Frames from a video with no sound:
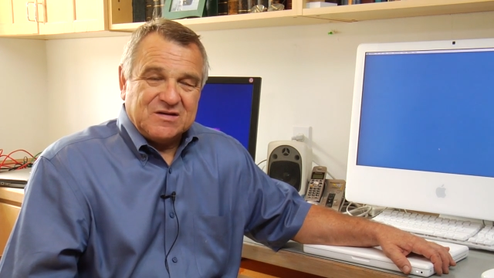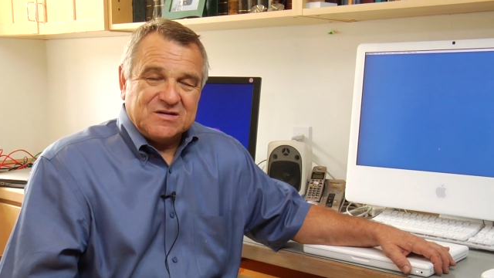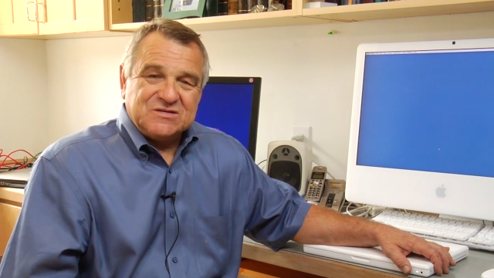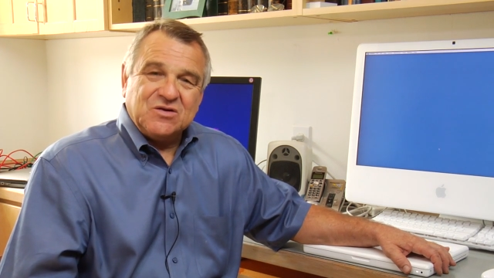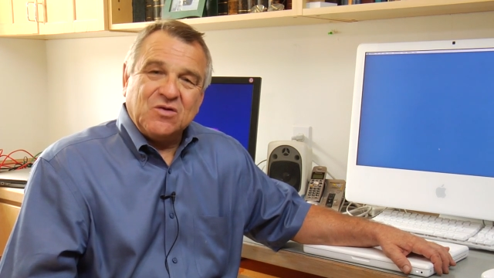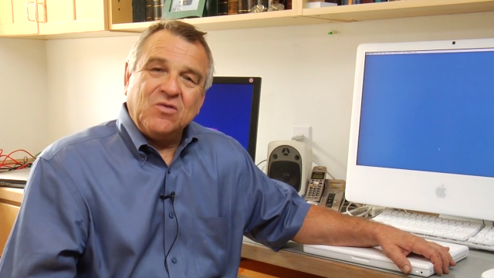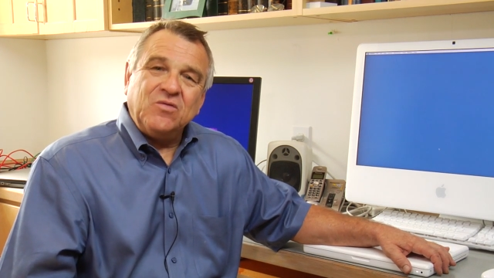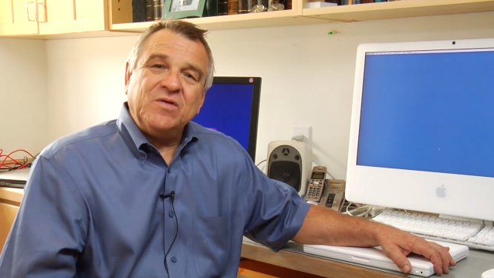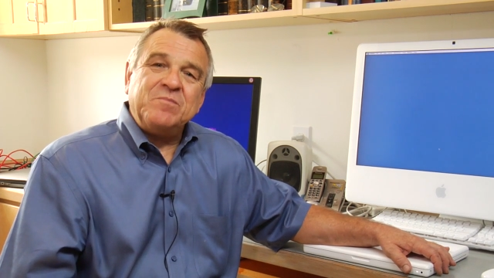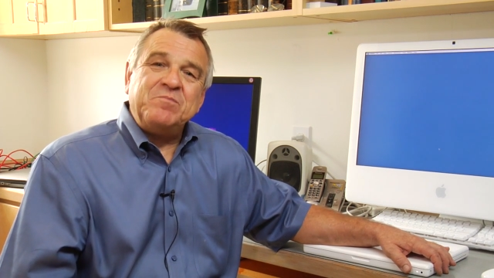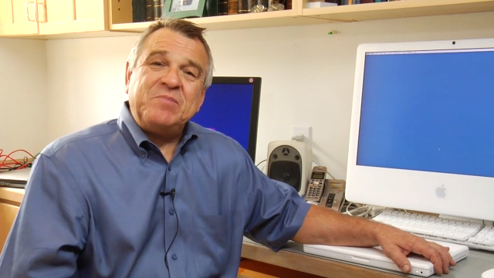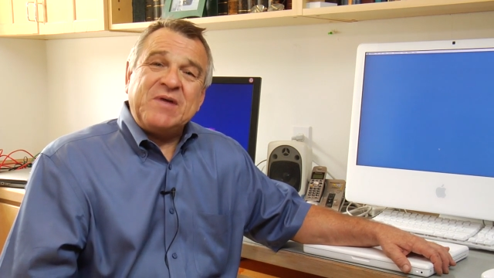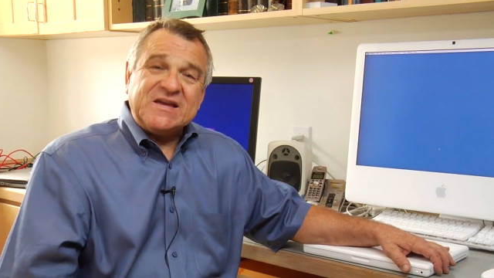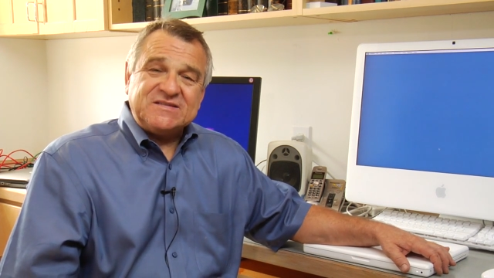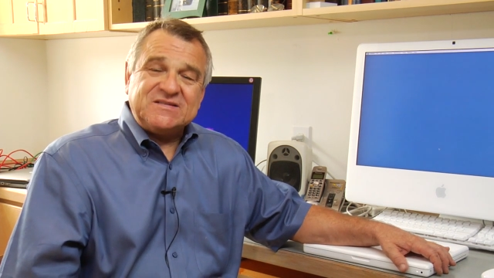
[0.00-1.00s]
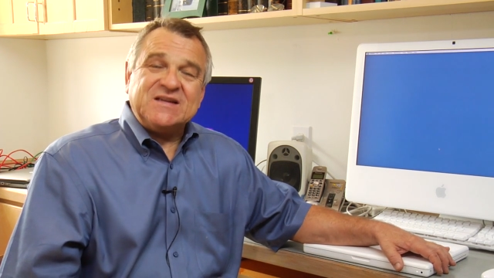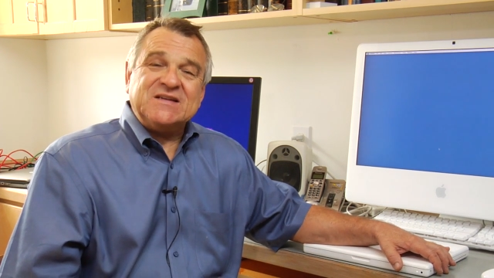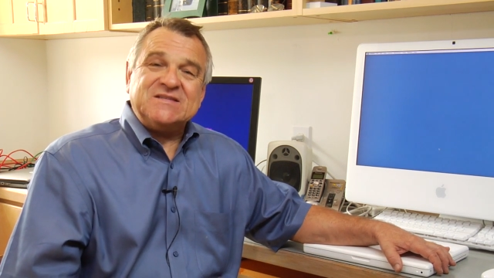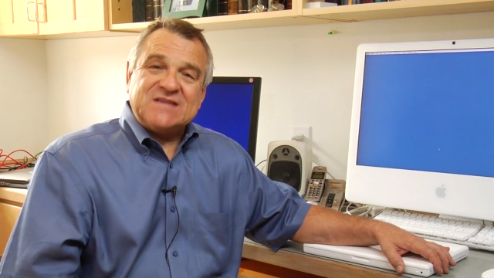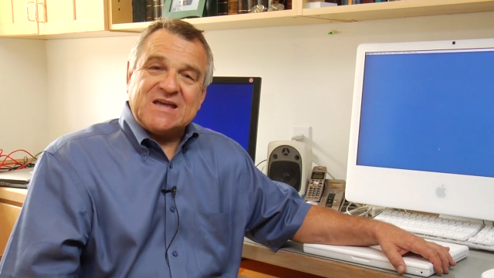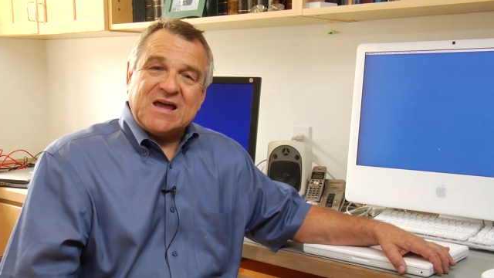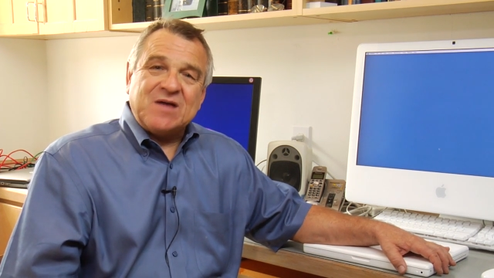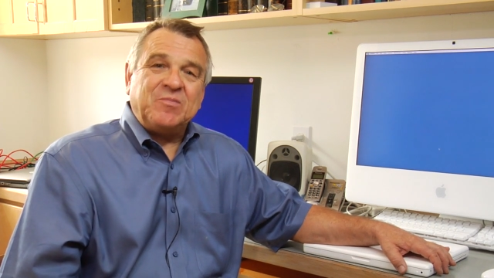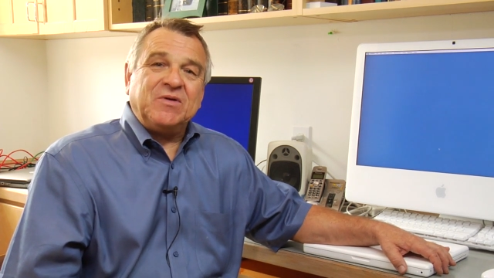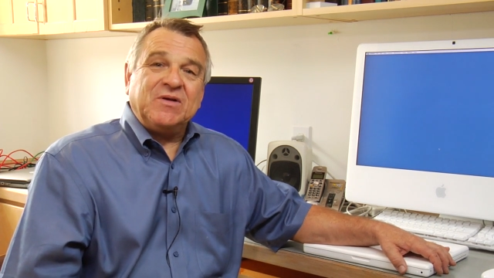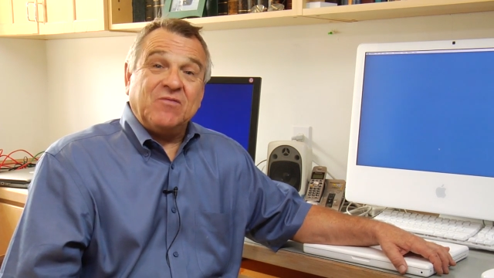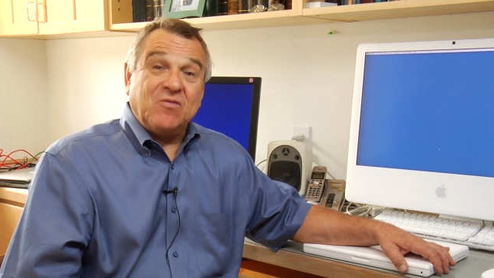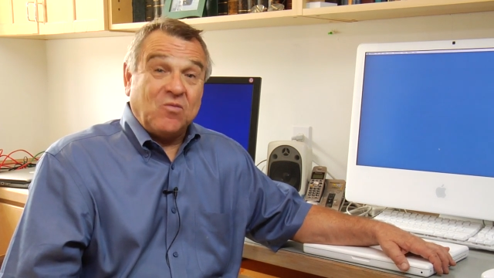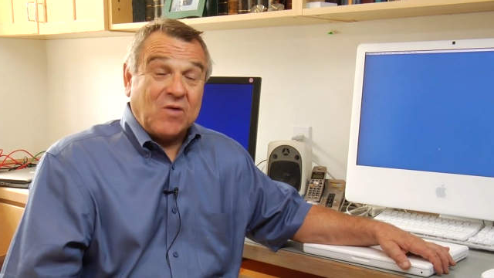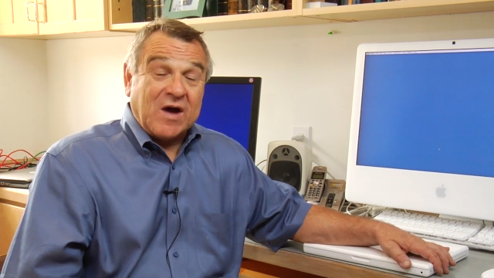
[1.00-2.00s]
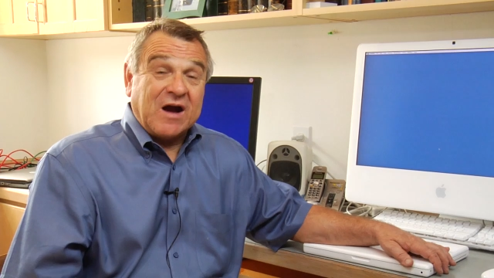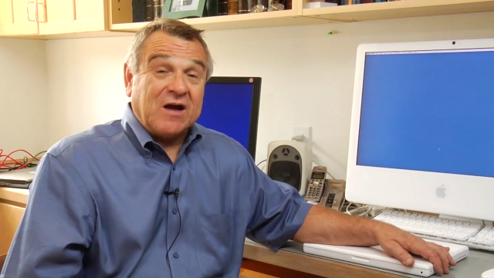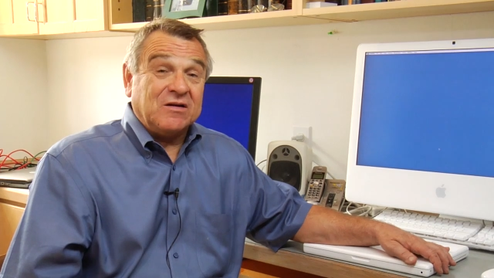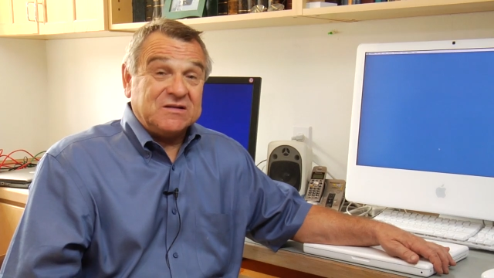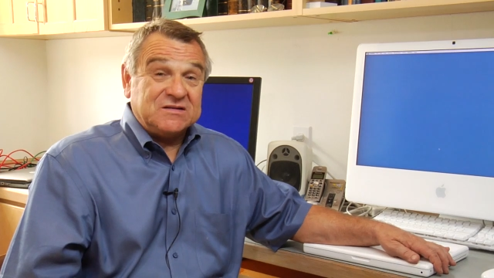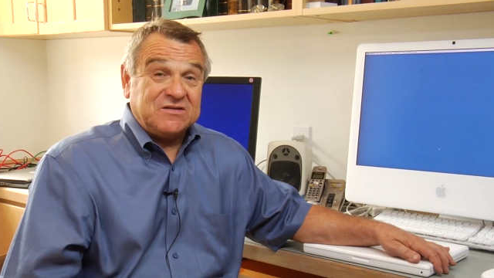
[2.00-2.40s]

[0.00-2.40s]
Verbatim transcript: So the best example of a wireless